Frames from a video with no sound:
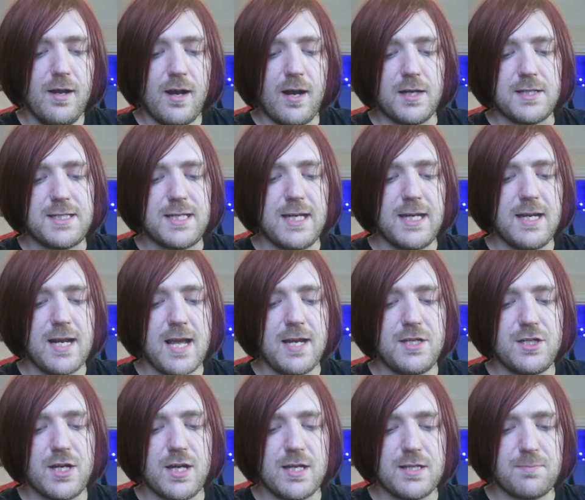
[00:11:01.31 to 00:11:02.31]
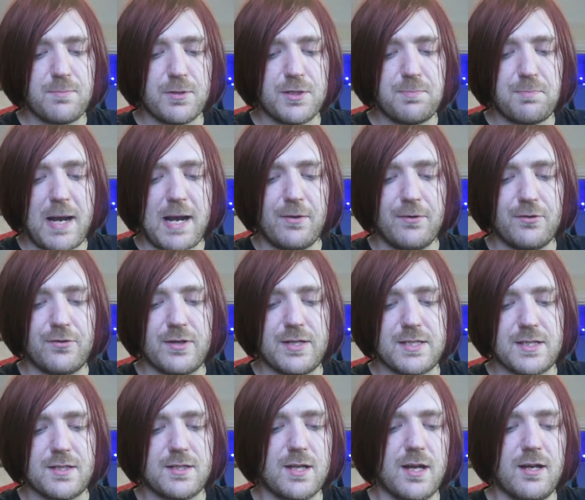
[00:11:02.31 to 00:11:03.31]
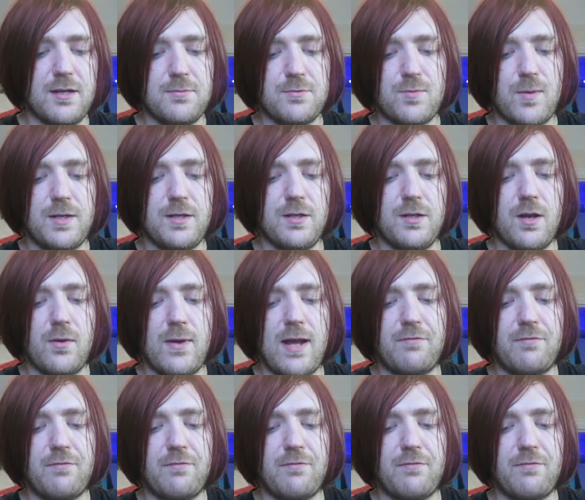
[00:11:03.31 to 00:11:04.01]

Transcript: Our teenage years push boundaries at times when you know